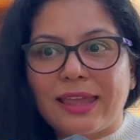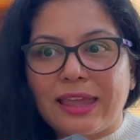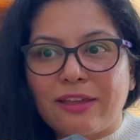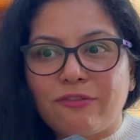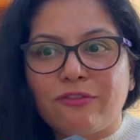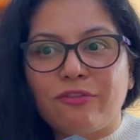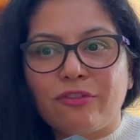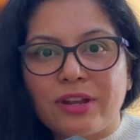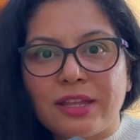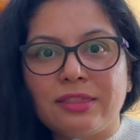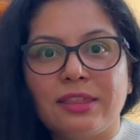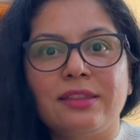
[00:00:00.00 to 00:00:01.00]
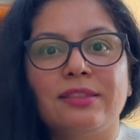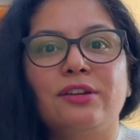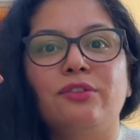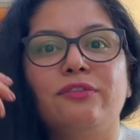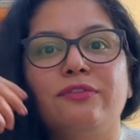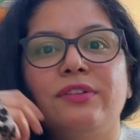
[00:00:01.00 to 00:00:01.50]
everything that
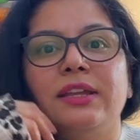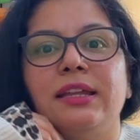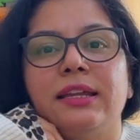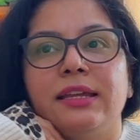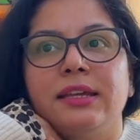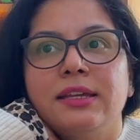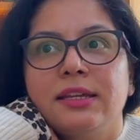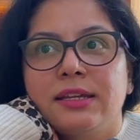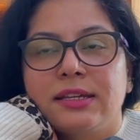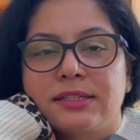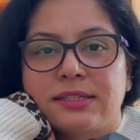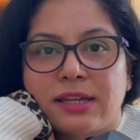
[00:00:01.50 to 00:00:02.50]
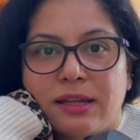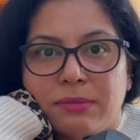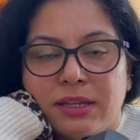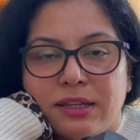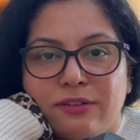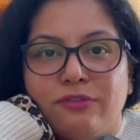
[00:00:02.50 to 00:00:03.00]
you're feeling is
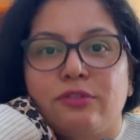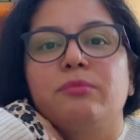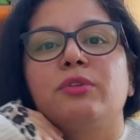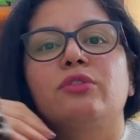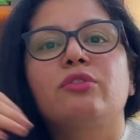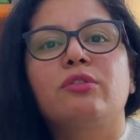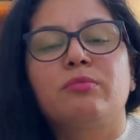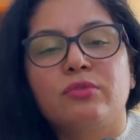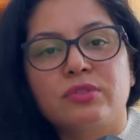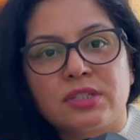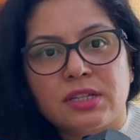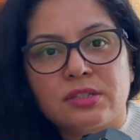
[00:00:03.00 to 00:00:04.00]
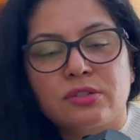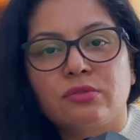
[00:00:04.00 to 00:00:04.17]
coming in from your thought process.